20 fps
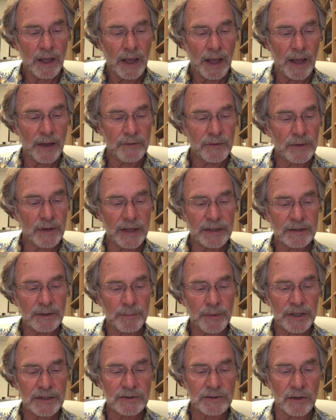how you like the
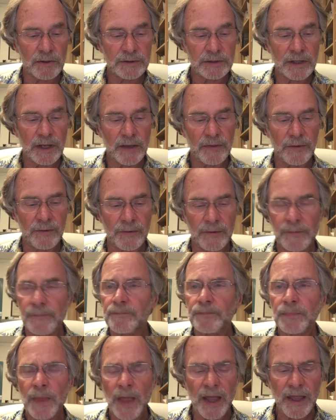place altogether.
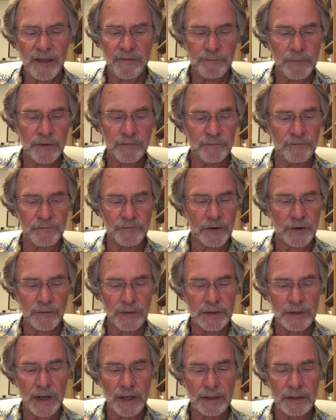I have been
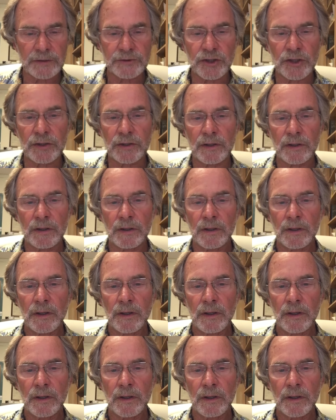very negligent.